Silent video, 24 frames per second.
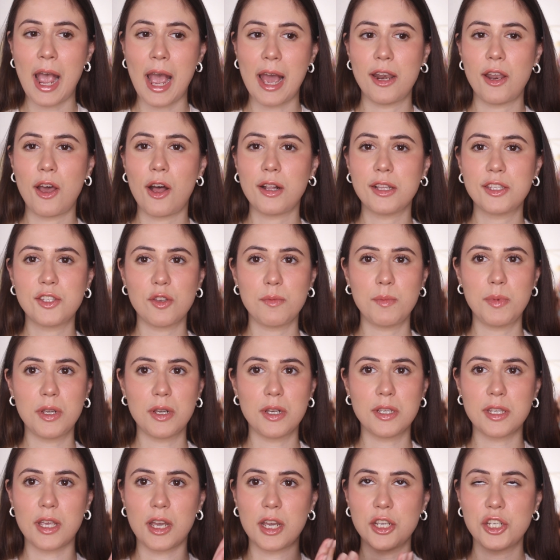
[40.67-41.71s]
And also
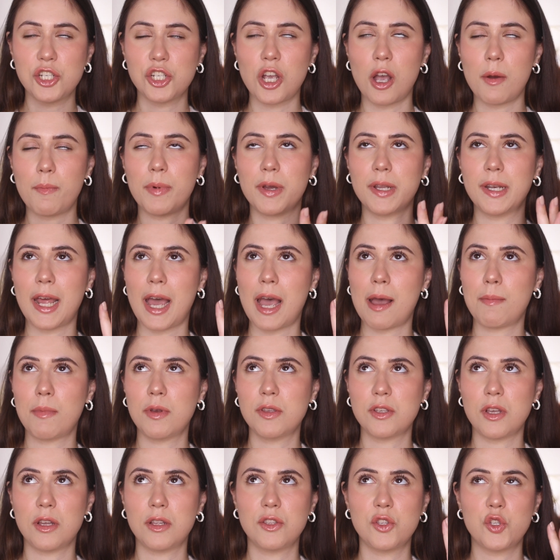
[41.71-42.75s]
because I shop on
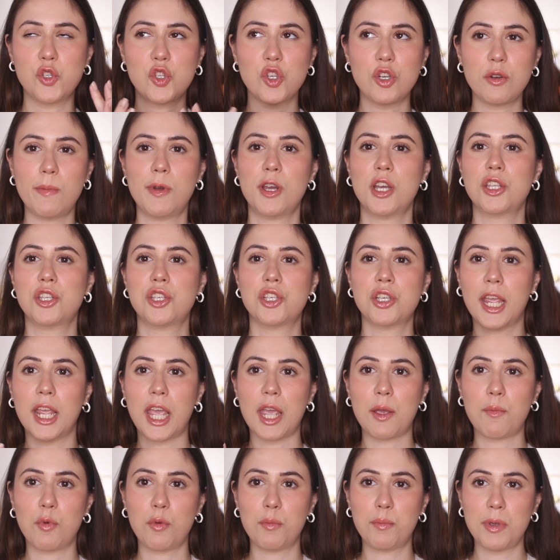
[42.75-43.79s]
Amazon so much, I
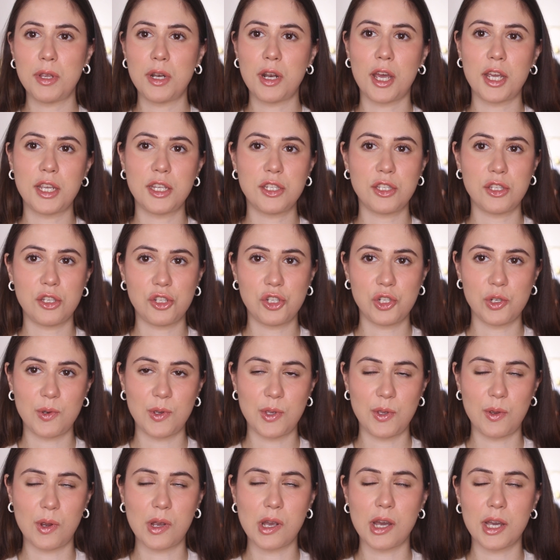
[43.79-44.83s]
think it would be nice to show
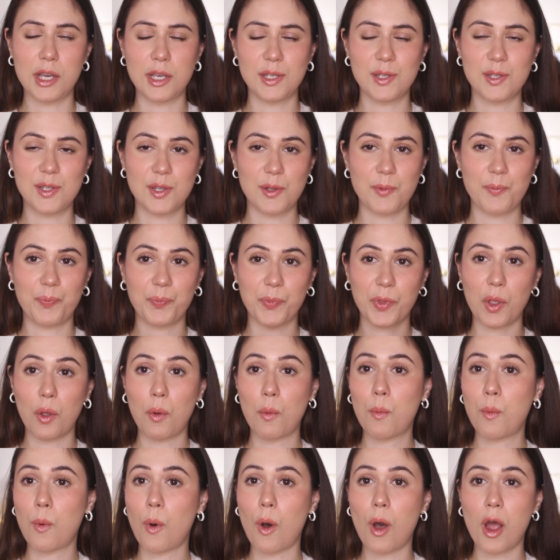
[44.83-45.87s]
you guys
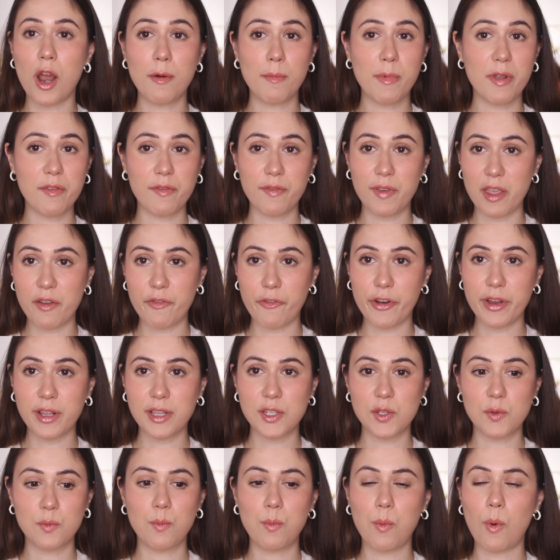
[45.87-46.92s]
what are my
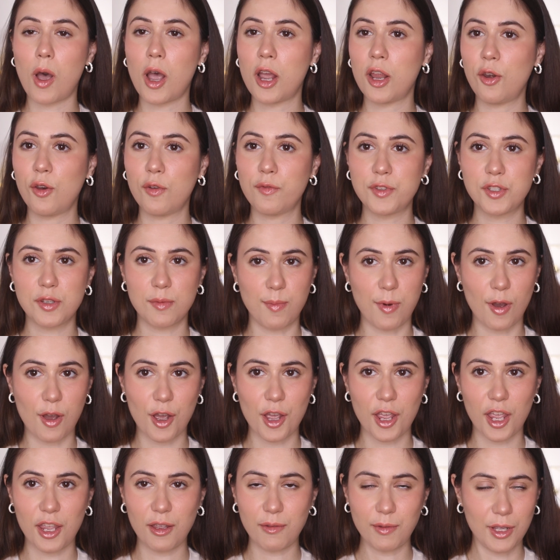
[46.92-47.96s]
favorites, what I love to
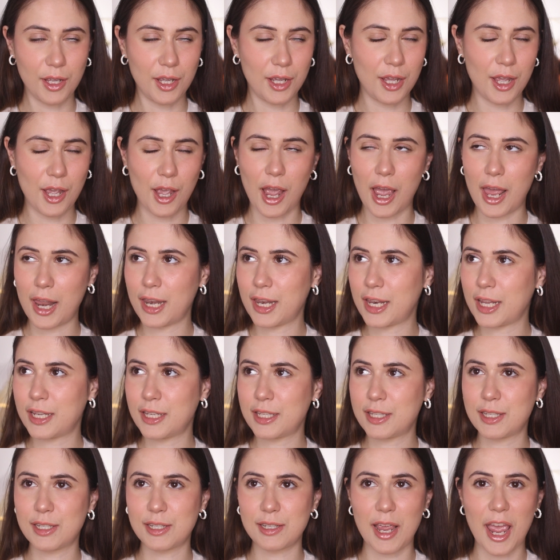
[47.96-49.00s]
buy. At
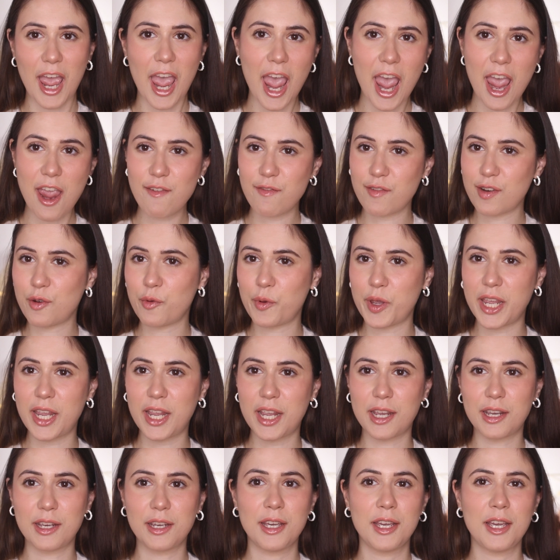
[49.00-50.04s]
least every
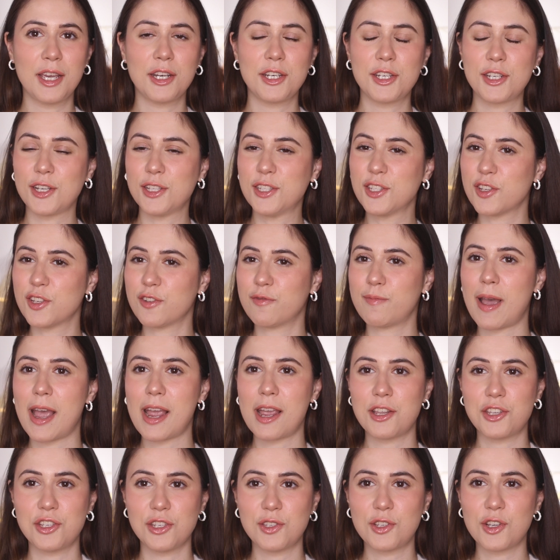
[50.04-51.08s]
week, tons of
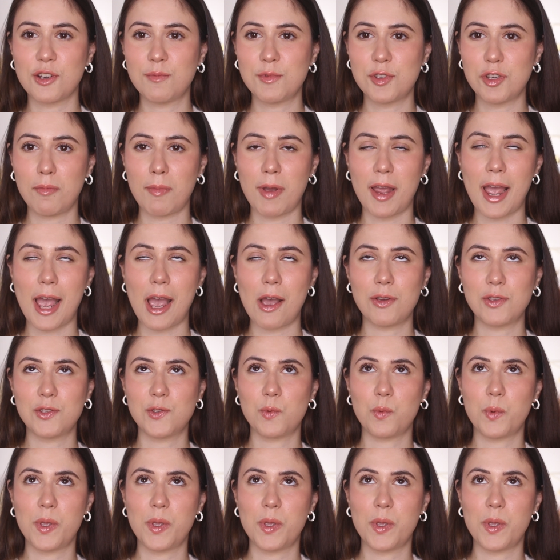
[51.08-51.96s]
packages come to my house.